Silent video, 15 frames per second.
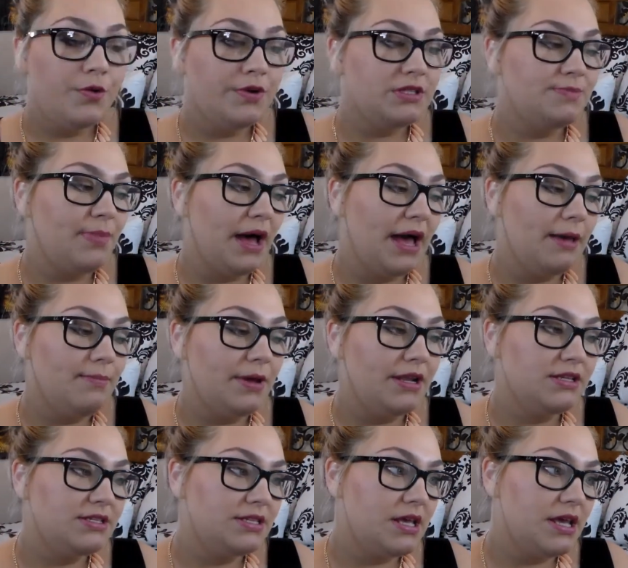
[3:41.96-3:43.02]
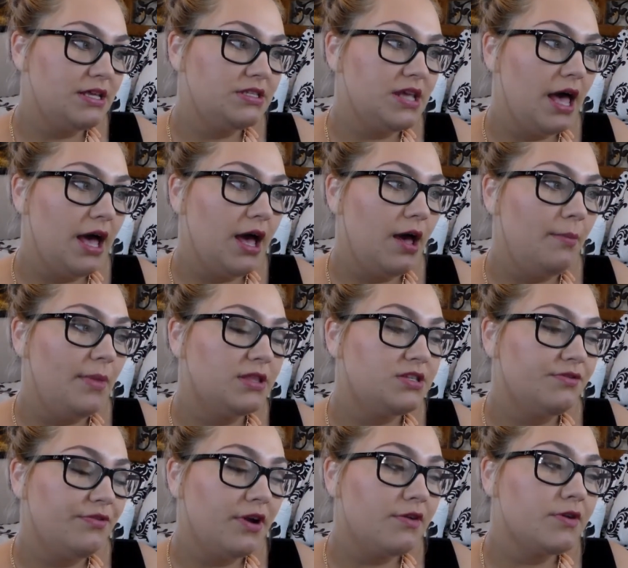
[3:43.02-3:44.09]
Who it's by, but it says
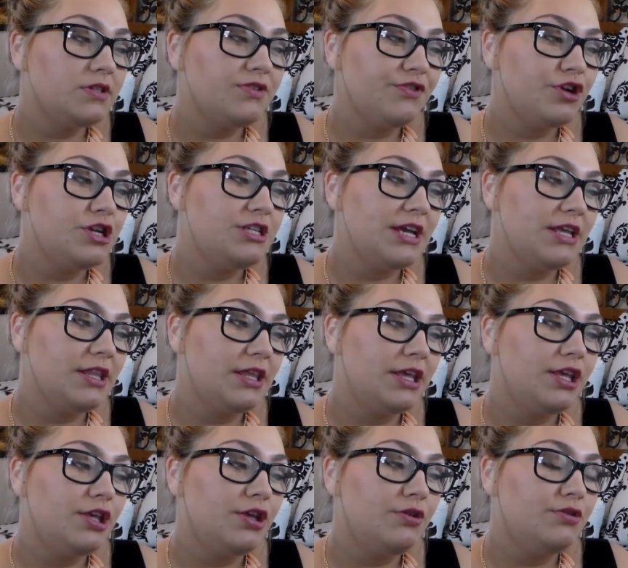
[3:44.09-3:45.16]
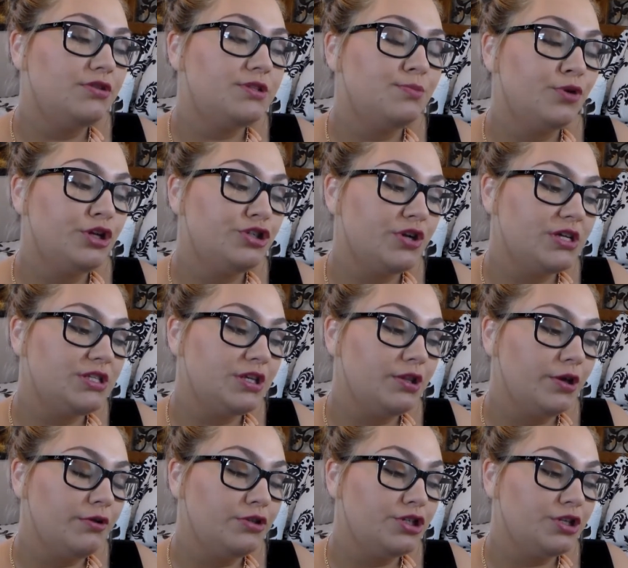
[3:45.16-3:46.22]
it's a fragrance for your daily use
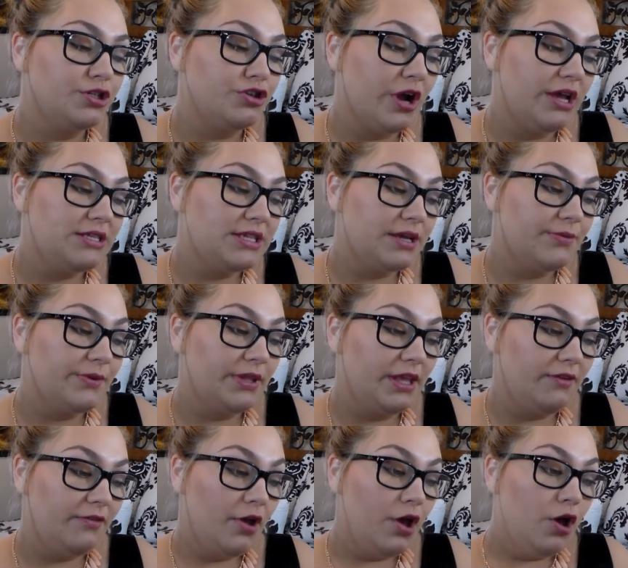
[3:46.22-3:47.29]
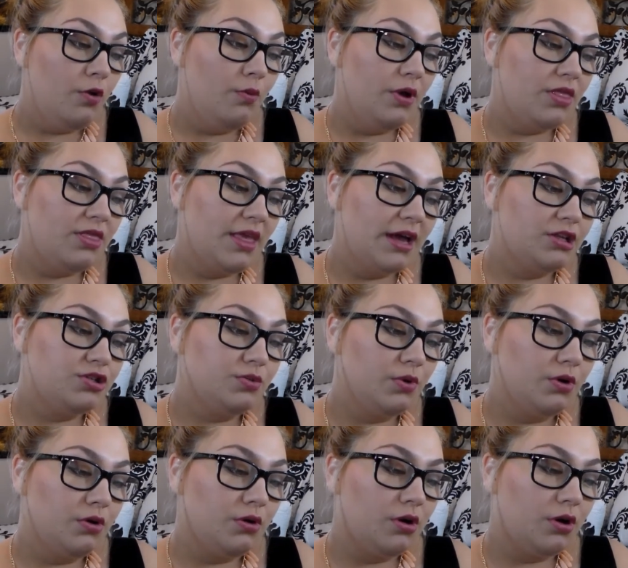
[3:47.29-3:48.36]
moisturizing lotion, dry skin relief with
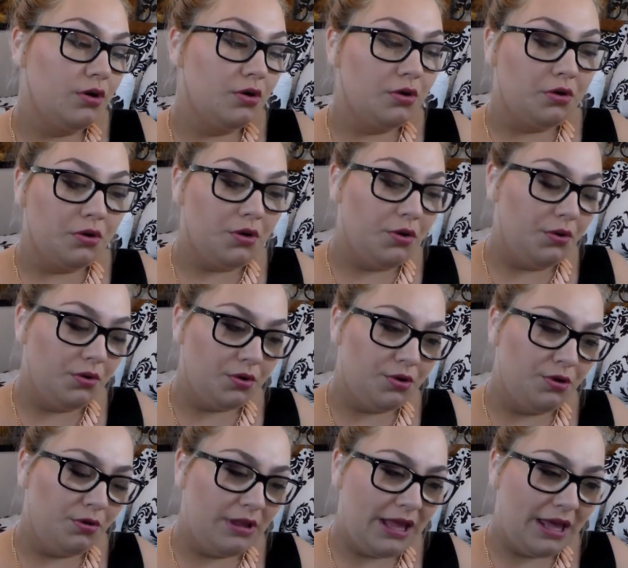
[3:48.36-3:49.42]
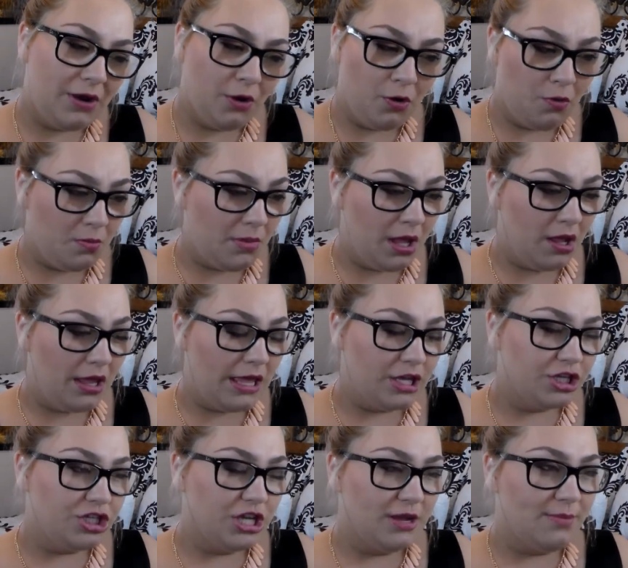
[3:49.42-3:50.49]
natural Colad, oatmeal,
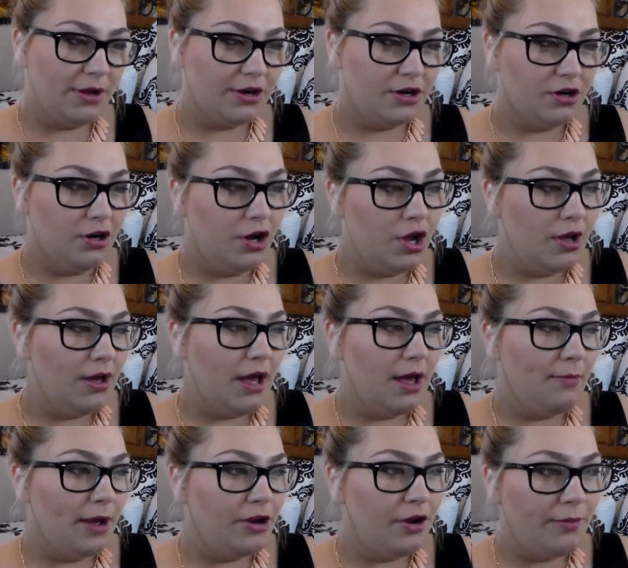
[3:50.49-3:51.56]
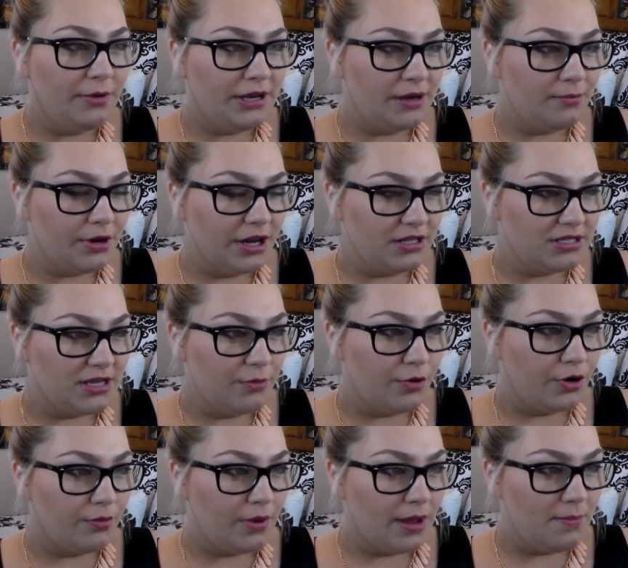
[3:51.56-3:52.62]
and shea butter. I know I didn't pronounce that
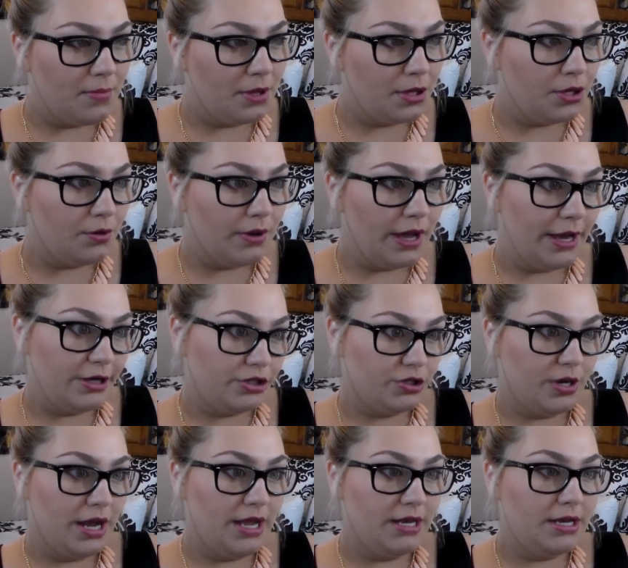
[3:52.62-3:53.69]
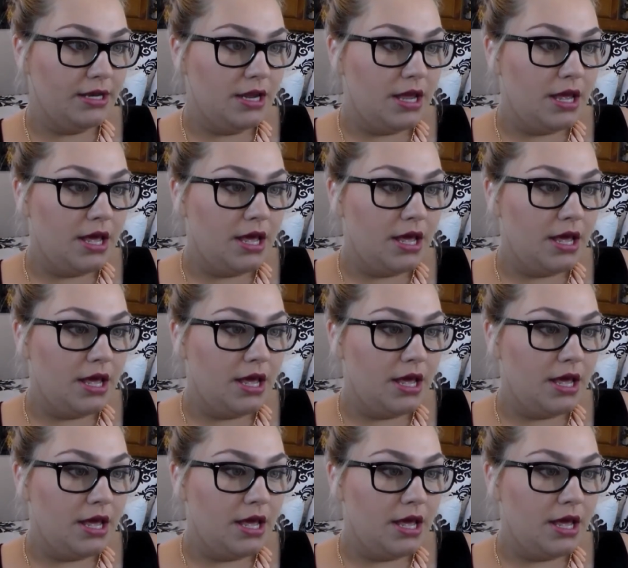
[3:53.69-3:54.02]
word right, but you know what, I tried.